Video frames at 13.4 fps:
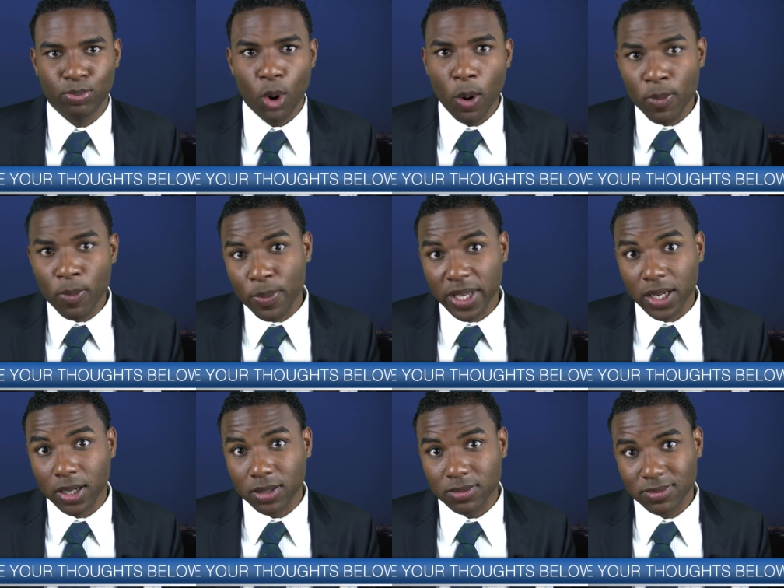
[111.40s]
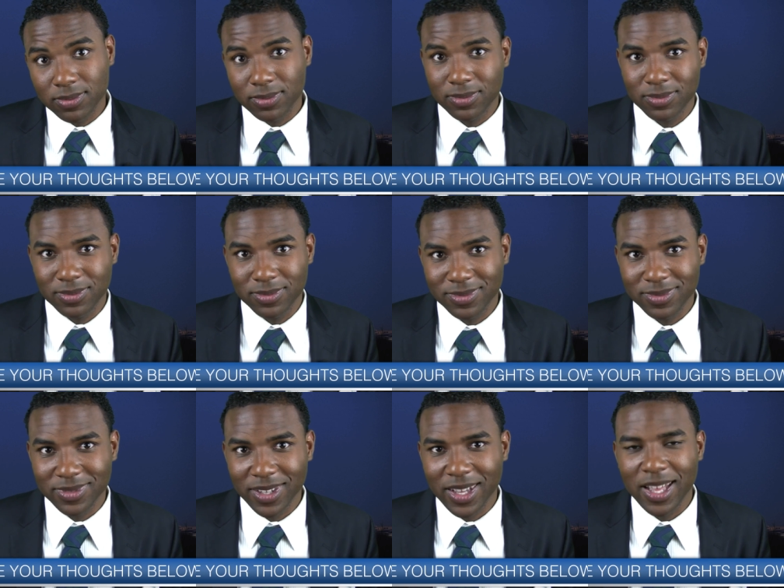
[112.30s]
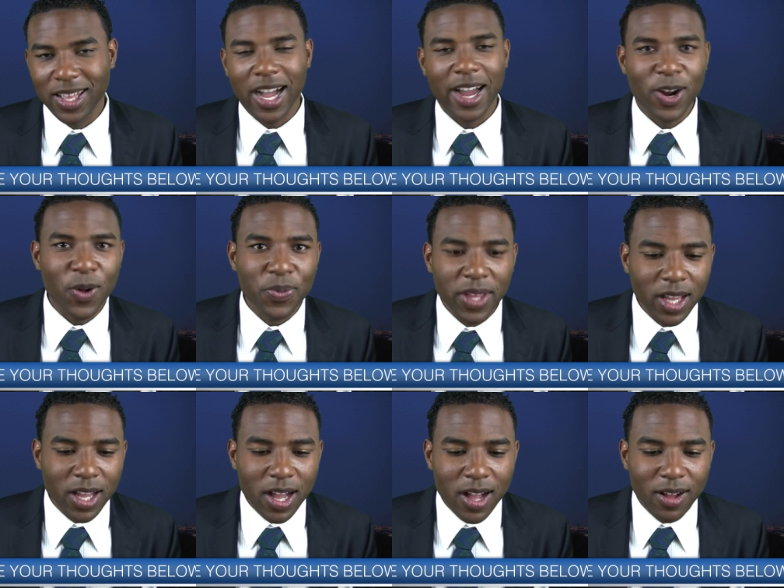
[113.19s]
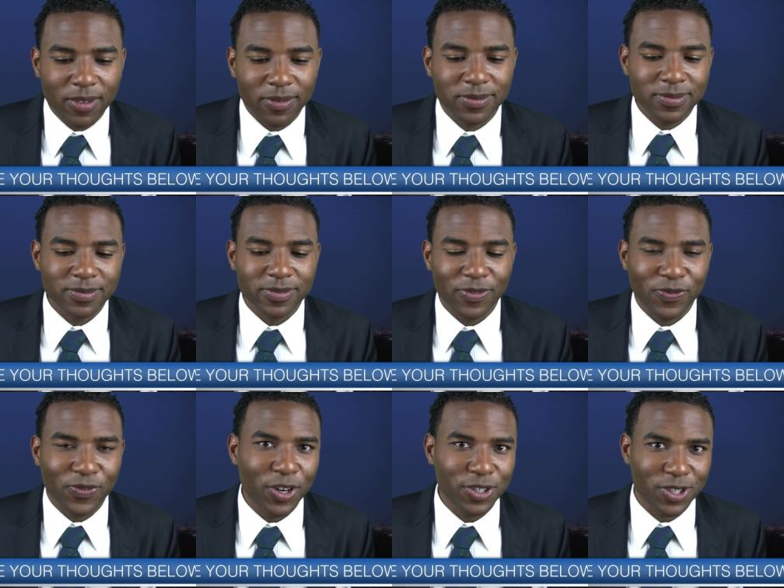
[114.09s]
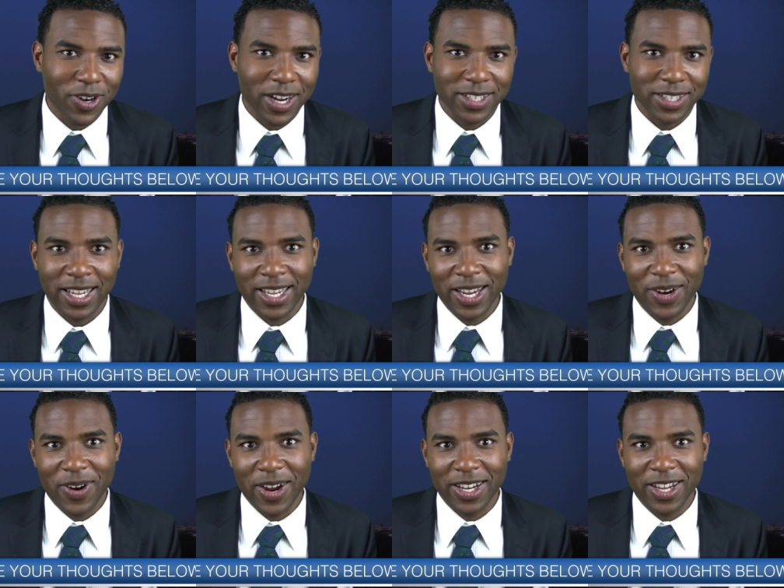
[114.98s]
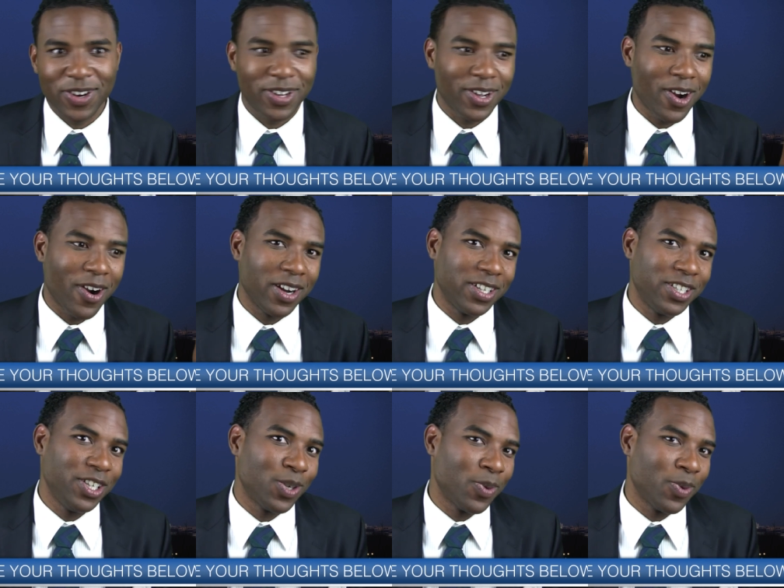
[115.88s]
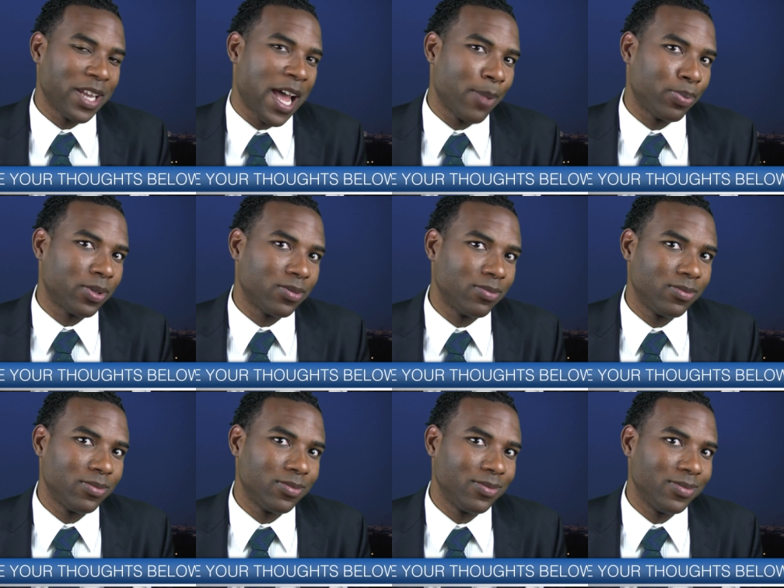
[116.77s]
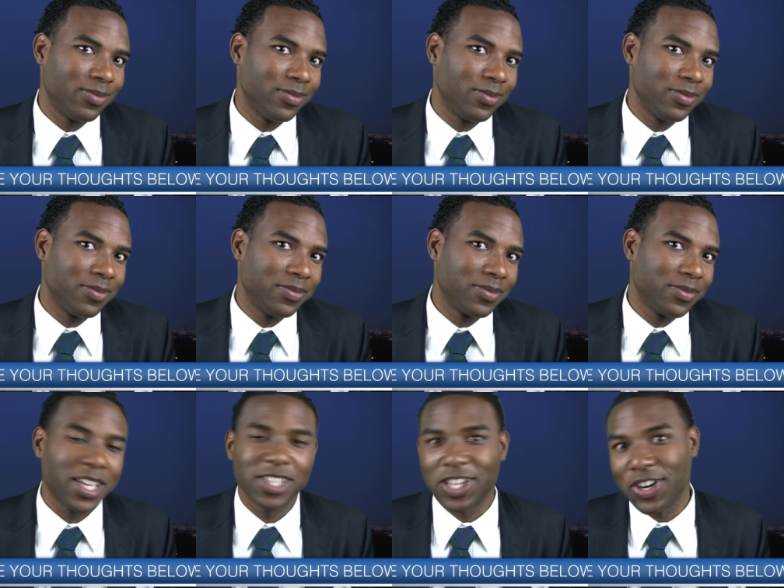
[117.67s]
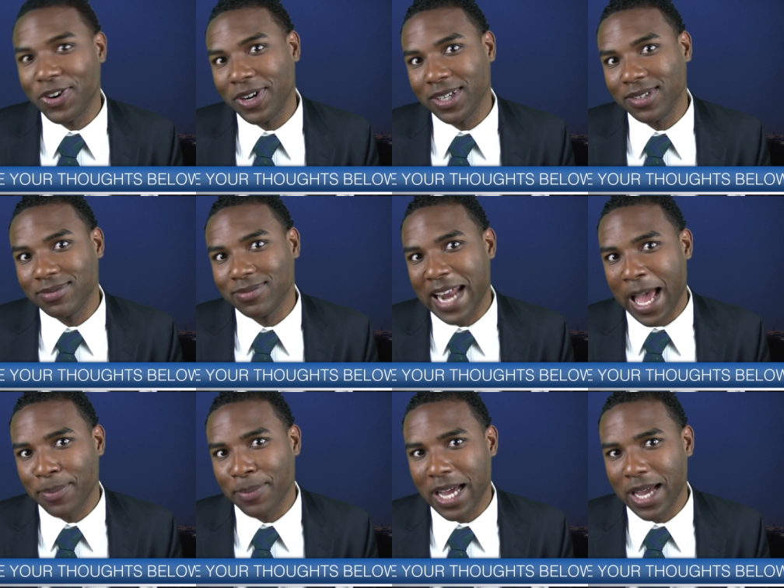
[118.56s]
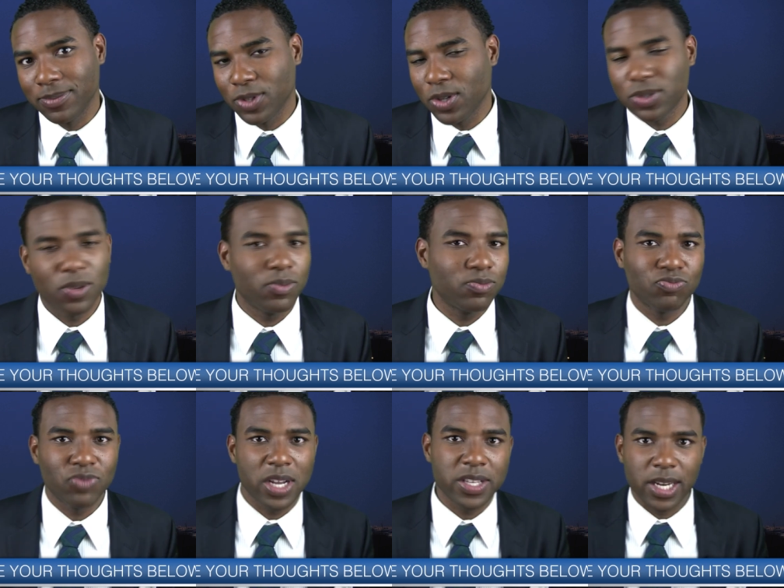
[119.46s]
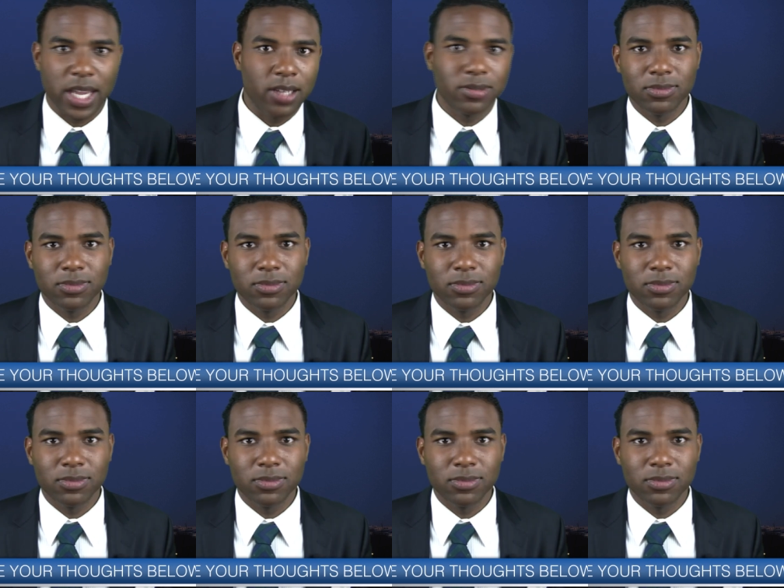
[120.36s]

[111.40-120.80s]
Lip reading: Popemobile. I don't think of first grade, second grade, kindergarten, teacher with an apple, kids learning, nap time. Those don't resonate.